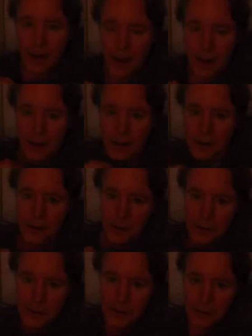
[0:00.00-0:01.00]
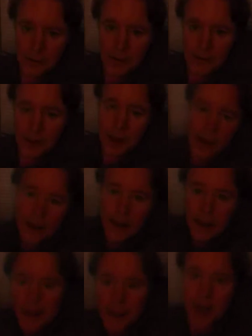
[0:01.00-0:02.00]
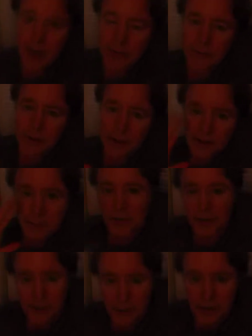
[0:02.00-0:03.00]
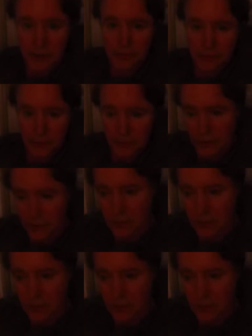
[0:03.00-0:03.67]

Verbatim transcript: Hi. I've got some good news